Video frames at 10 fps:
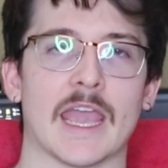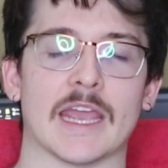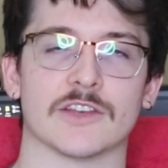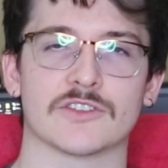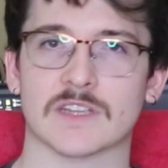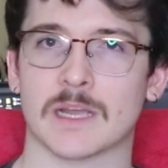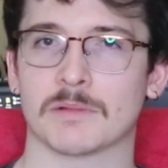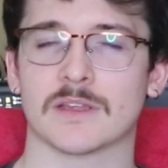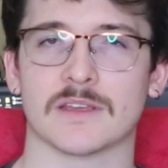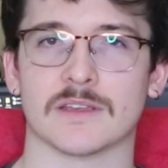and just a
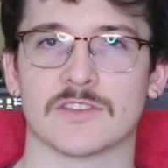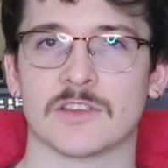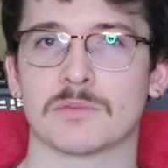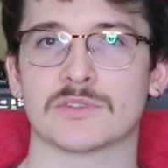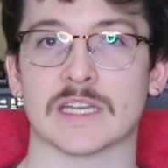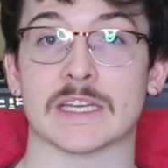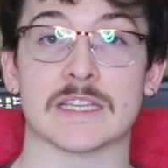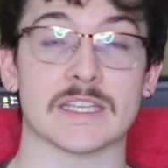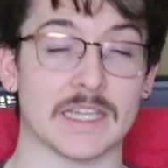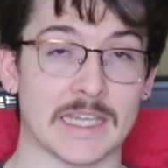couple of simple
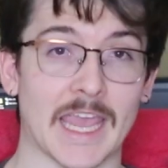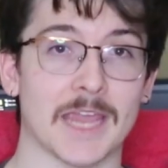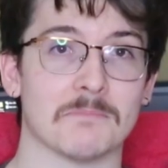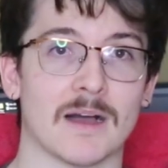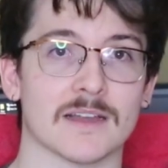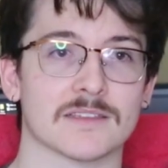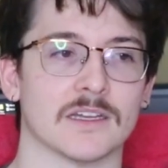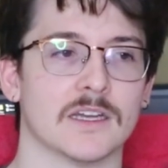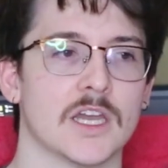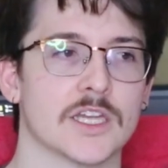techniques that you can
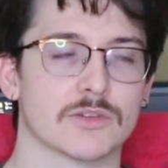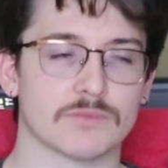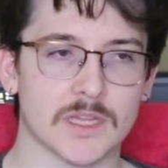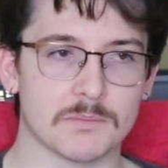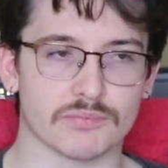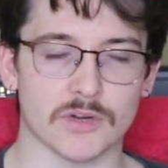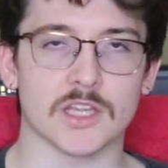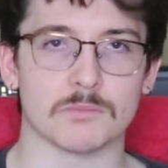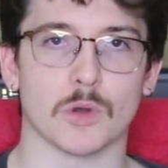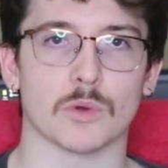master to really
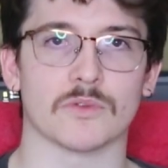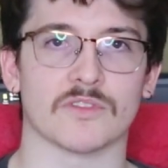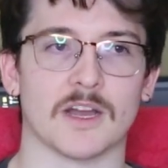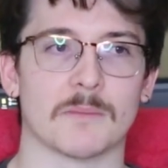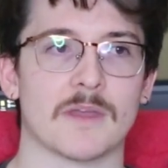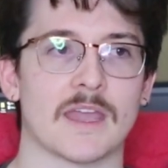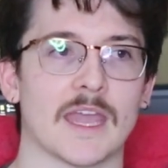bring your models up